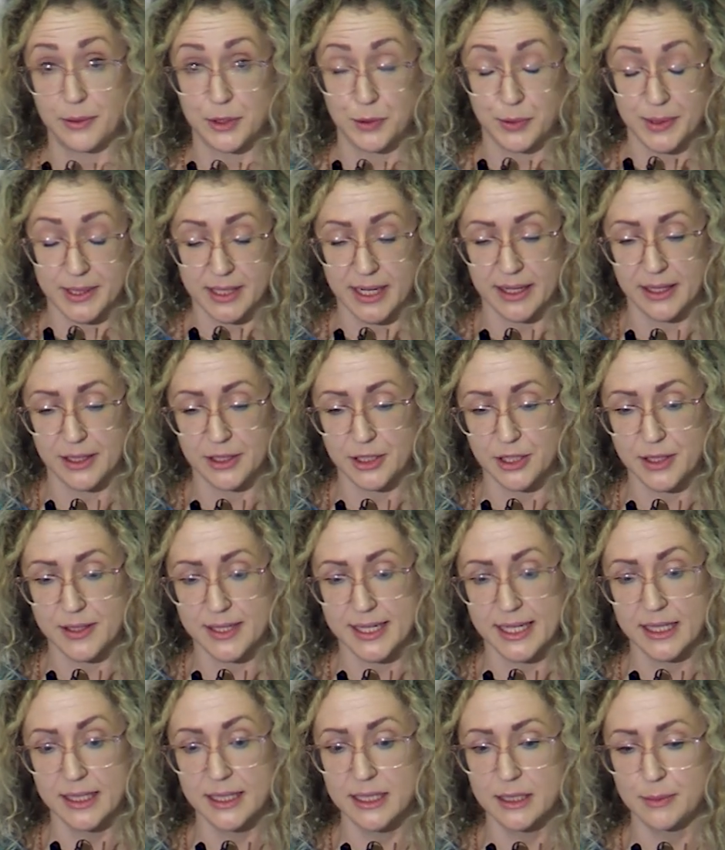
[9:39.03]
which was done in New
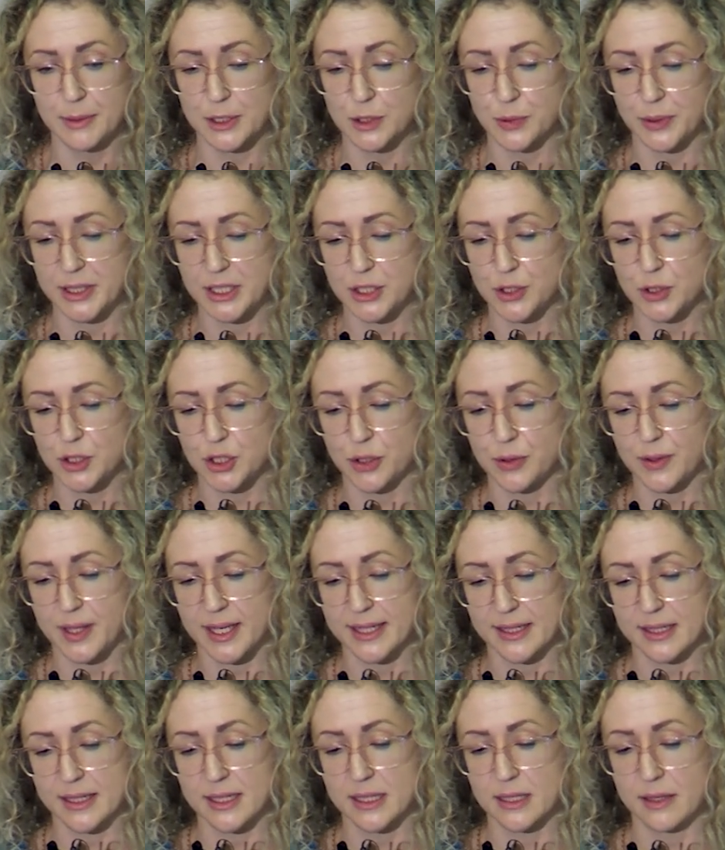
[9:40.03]
Zealand between
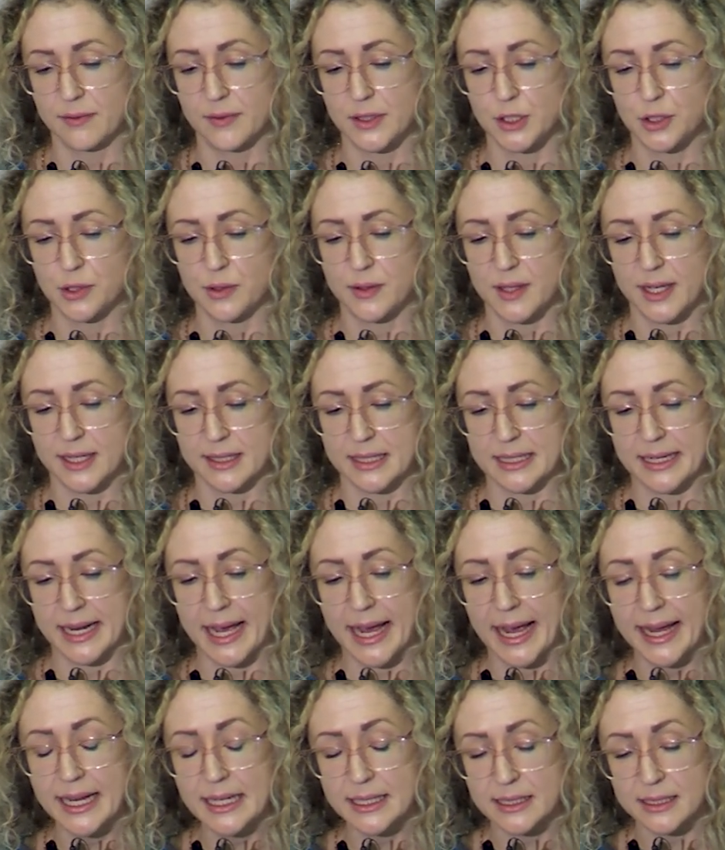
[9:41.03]
2007 and
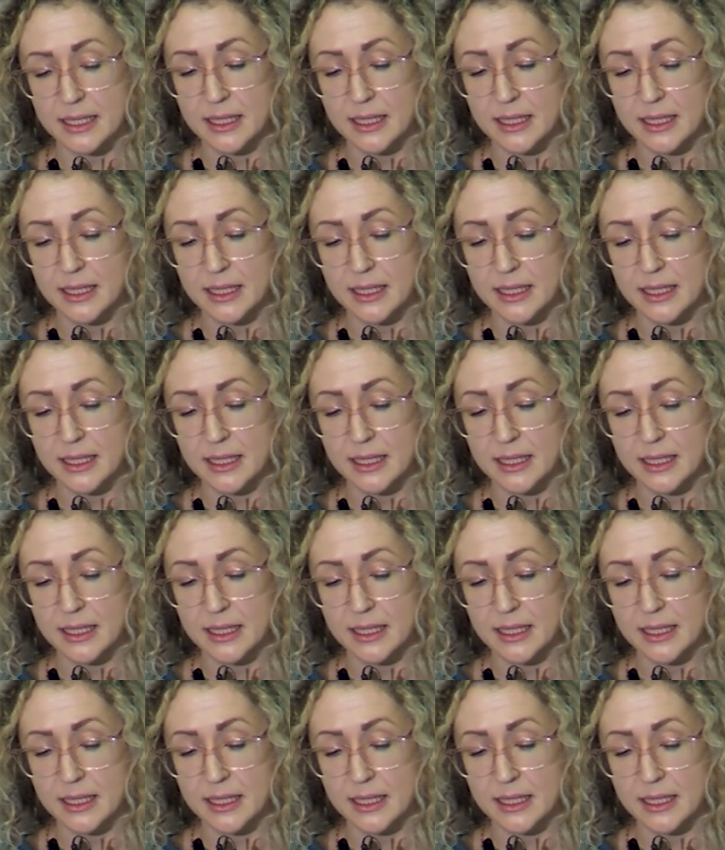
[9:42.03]
2008.